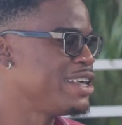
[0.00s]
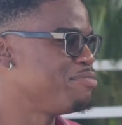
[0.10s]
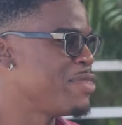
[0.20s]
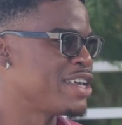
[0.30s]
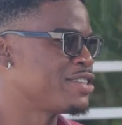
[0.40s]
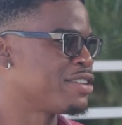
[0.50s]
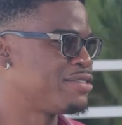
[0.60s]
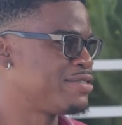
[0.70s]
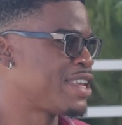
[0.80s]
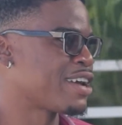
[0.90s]
really makes you
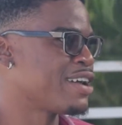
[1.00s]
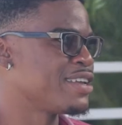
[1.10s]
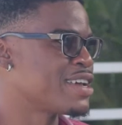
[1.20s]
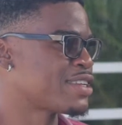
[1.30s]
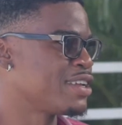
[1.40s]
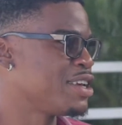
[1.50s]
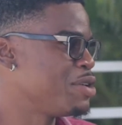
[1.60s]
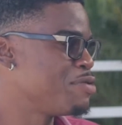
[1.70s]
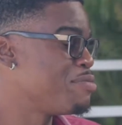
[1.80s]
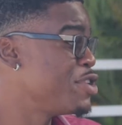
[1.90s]
second guess.
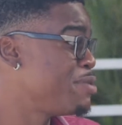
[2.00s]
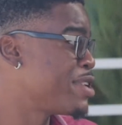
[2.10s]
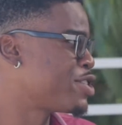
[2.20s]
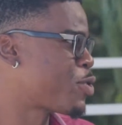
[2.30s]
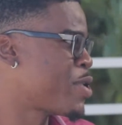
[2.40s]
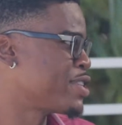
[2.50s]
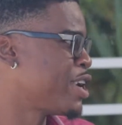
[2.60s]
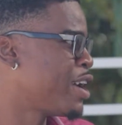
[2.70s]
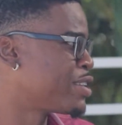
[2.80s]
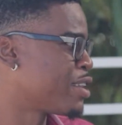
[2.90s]
It really makes you
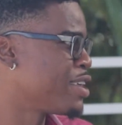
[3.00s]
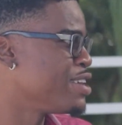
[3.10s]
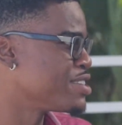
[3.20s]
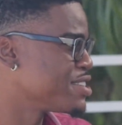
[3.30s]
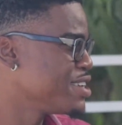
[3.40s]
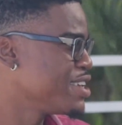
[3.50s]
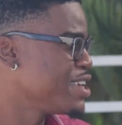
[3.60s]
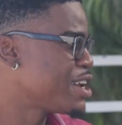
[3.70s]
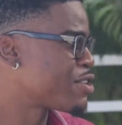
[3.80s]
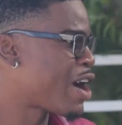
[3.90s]
question a lot of things,
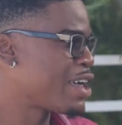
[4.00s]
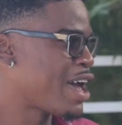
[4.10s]
right?